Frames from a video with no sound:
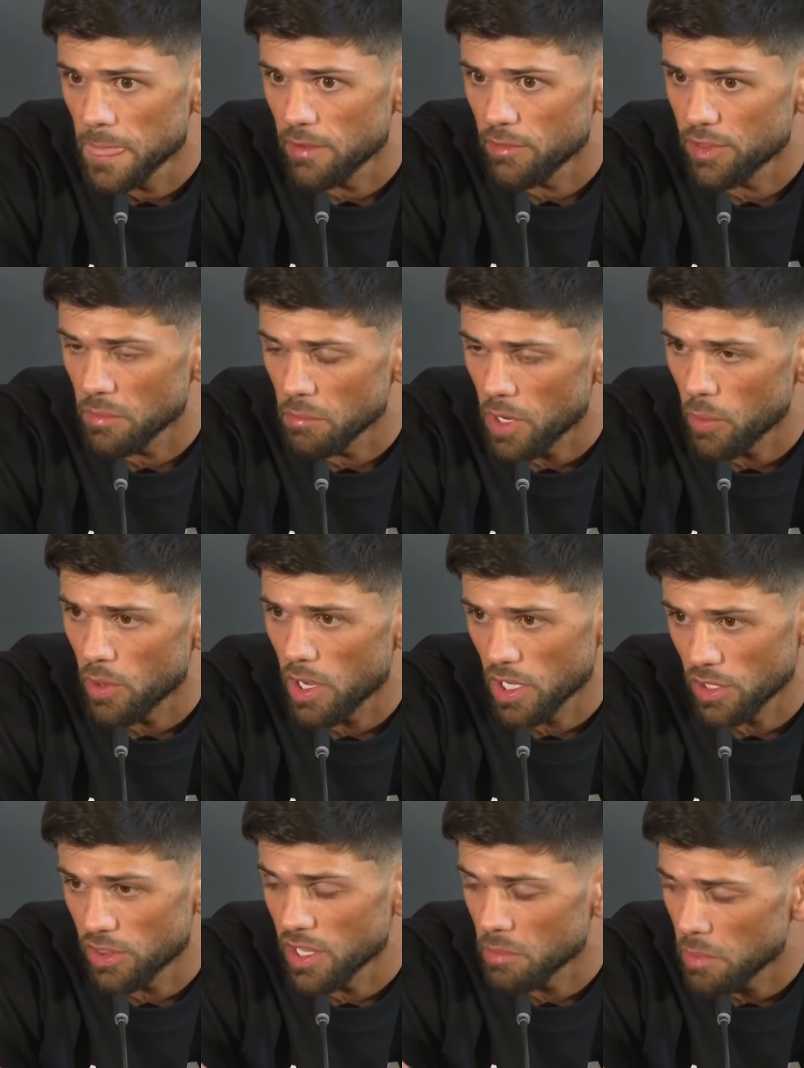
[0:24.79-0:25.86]
think my, I
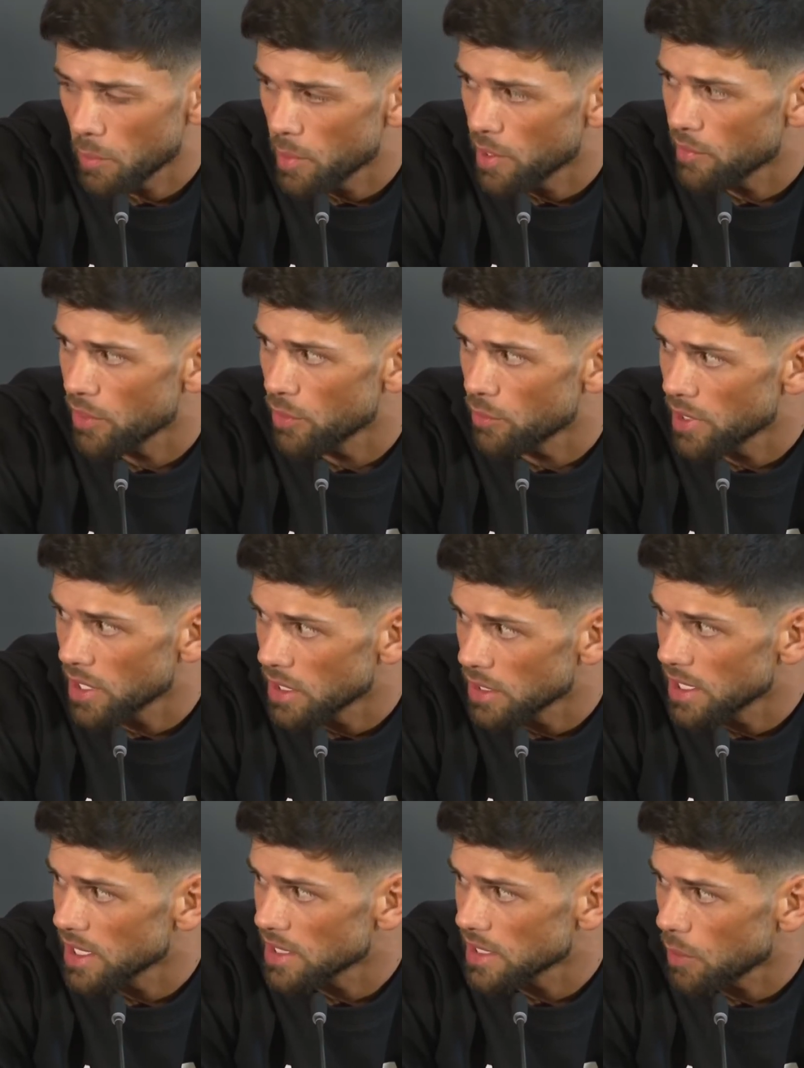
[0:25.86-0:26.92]
can think my way around the ring
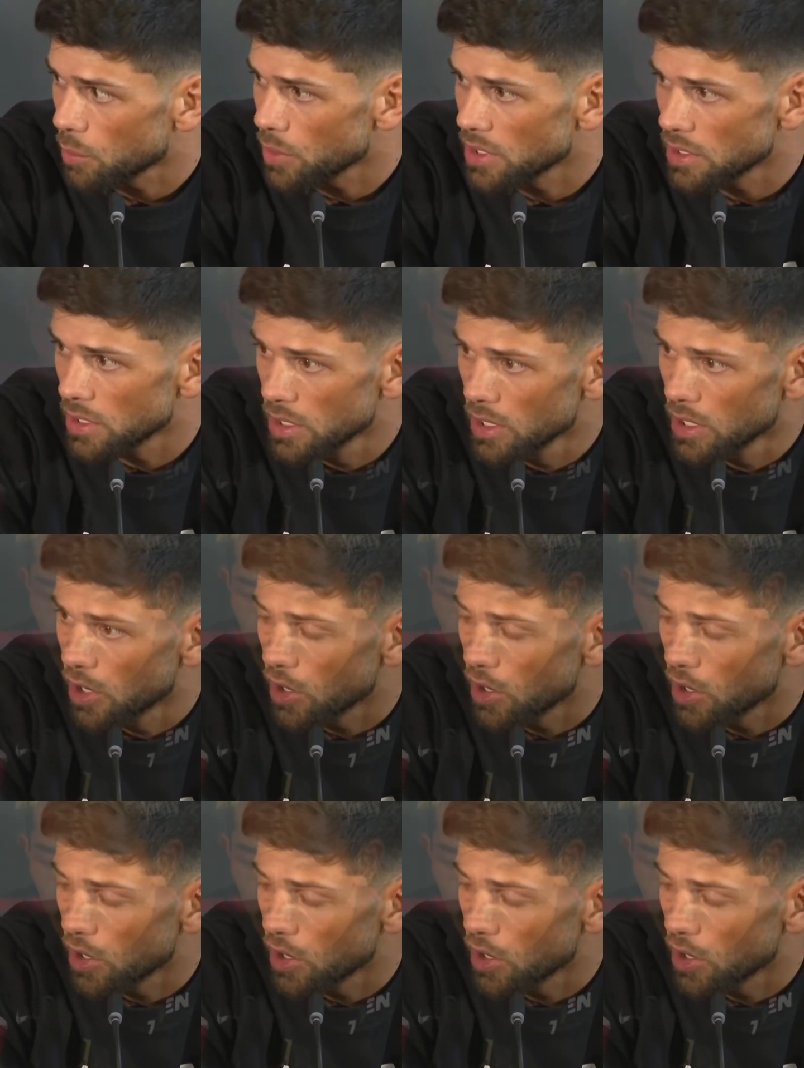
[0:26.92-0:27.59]
and get that win.